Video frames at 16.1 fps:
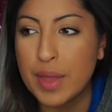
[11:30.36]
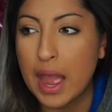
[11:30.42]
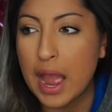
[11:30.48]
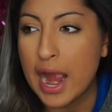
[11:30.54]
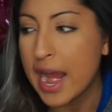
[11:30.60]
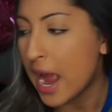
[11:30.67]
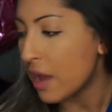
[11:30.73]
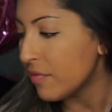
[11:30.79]

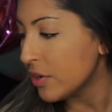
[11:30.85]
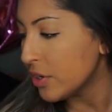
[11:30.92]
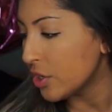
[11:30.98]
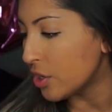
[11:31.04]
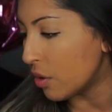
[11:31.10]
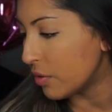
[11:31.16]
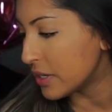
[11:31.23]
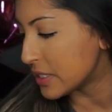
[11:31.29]
I haven't
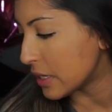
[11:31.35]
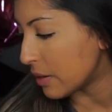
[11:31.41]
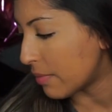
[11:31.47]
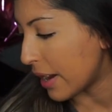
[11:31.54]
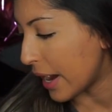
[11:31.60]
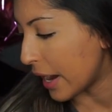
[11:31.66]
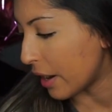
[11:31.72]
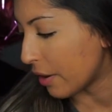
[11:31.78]
noticed that
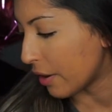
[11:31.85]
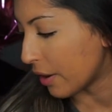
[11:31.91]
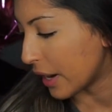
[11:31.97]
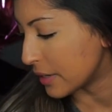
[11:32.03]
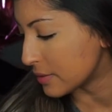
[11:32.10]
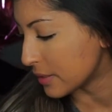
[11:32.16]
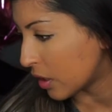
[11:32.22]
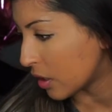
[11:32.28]
my hair
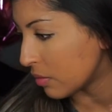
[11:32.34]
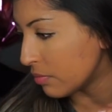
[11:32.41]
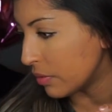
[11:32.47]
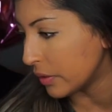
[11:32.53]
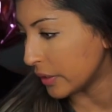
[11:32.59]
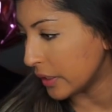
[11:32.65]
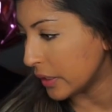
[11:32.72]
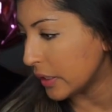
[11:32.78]
has
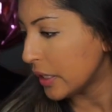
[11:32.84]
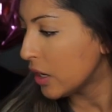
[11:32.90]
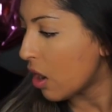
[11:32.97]
completely